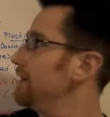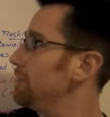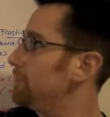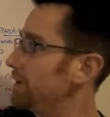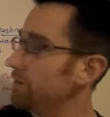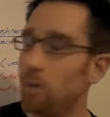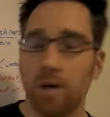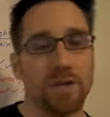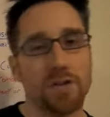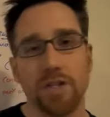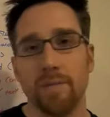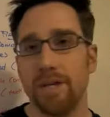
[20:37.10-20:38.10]
But what
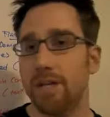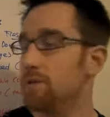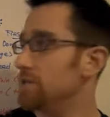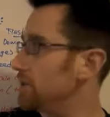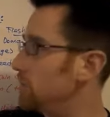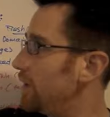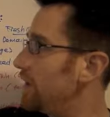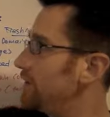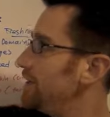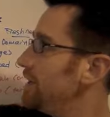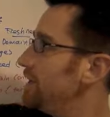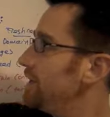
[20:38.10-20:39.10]
else could they be using?
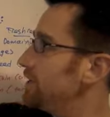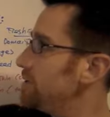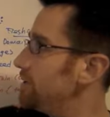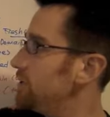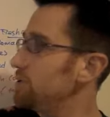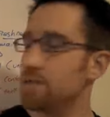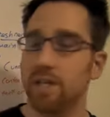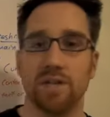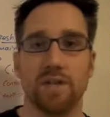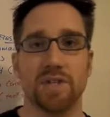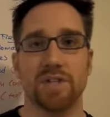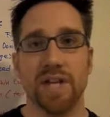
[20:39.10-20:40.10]
Well, they could be using
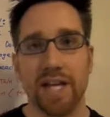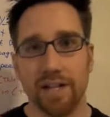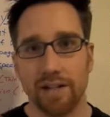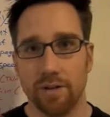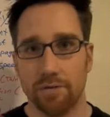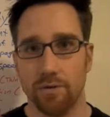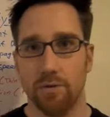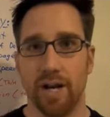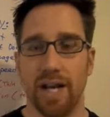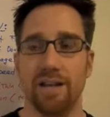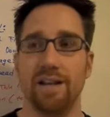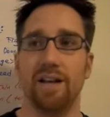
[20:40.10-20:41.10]
the site click-through
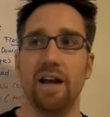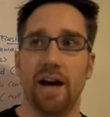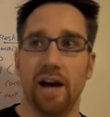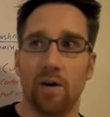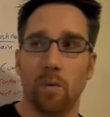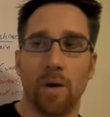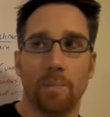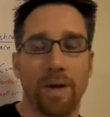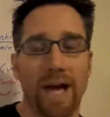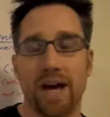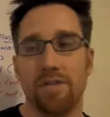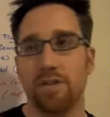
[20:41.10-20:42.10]
rate. What
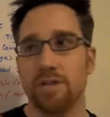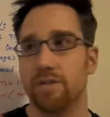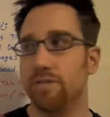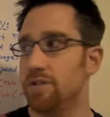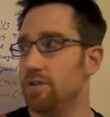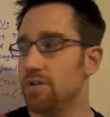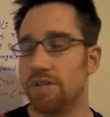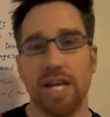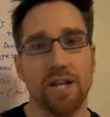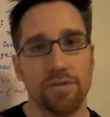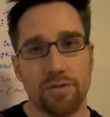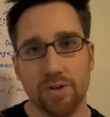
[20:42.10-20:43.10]
path does a visitor
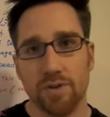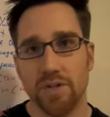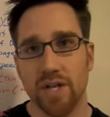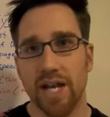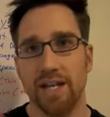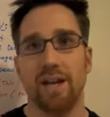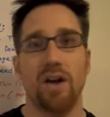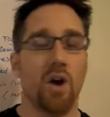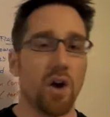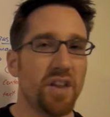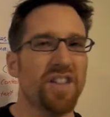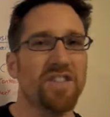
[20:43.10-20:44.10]
take through your site?
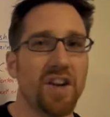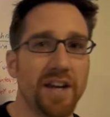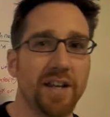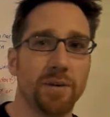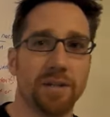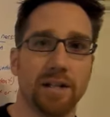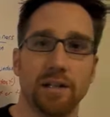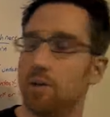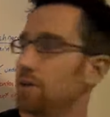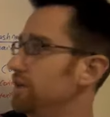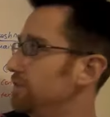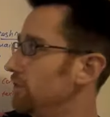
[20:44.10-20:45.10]
Are they finding what they're
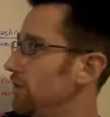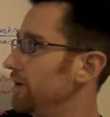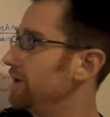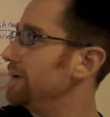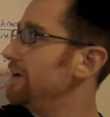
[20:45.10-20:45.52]
looking for?